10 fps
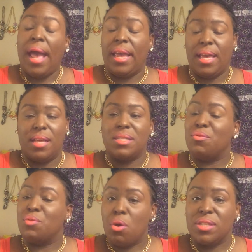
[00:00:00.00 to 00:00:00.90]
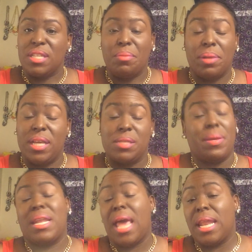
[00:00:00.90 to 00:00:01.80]
And of course, he blessed
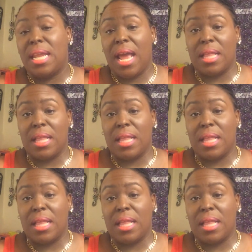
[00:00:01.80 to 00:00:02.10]
me, and I didn't